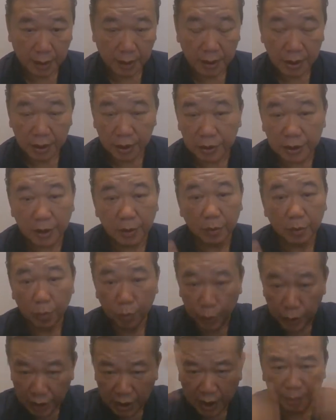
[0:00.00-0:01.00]
you see,
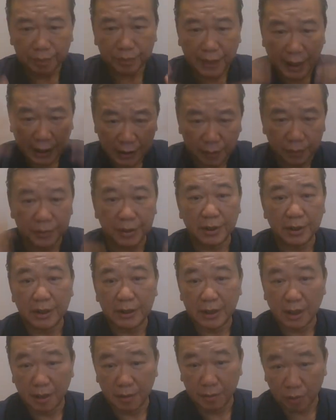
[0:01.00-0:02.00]
we have tons of genes
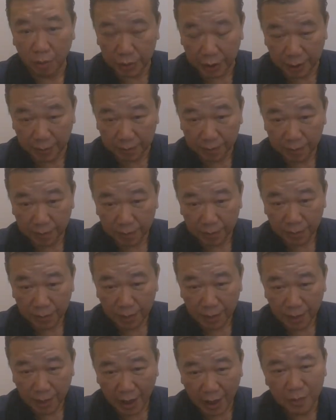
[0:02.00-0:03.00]
inside our body,
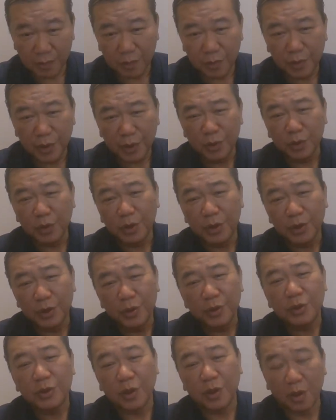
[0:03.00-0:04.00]
and we do not
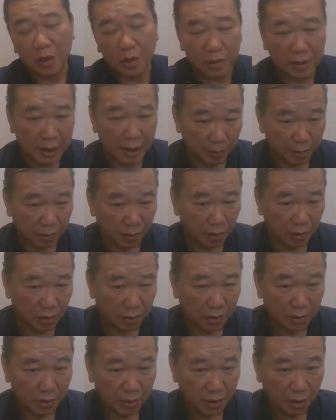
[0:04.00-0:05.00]
use all of them.
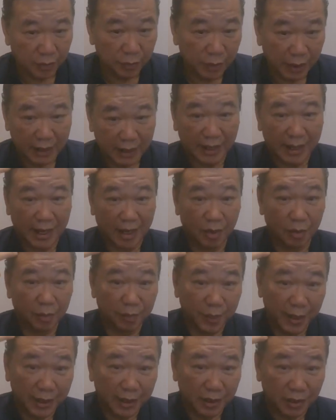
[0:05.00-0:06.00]
Maybe like our
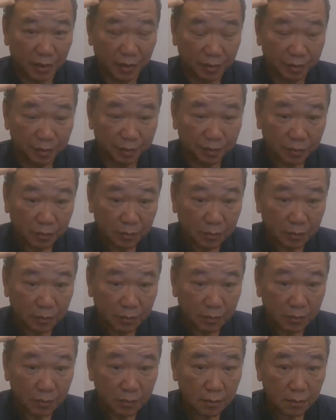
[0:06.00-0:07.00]
brain,
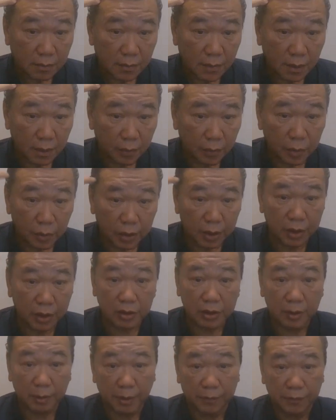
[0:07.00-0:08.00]
we only
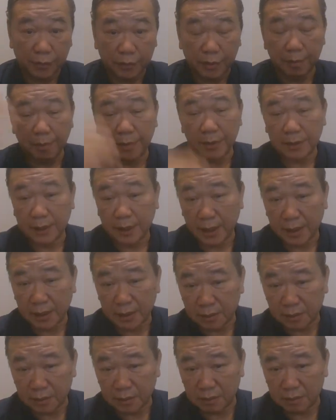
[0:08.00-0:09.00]
use about 15%,
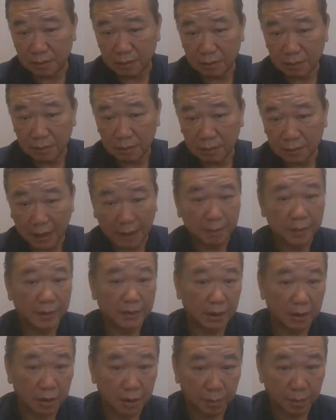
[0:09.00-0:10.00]

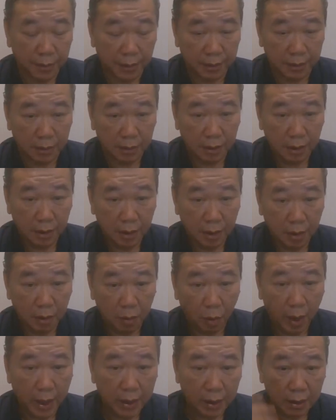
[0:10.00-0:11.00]
10% of the brain.
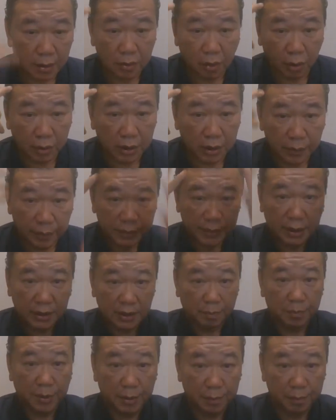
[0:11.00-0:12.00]
Why God give us such a
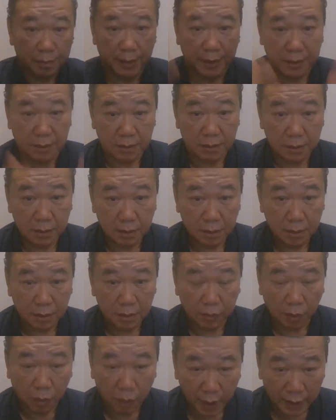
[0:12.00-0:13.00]
big brain?
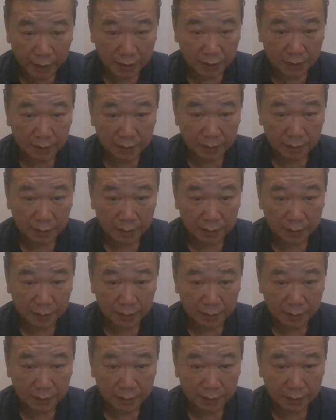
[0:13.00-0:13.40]
For what?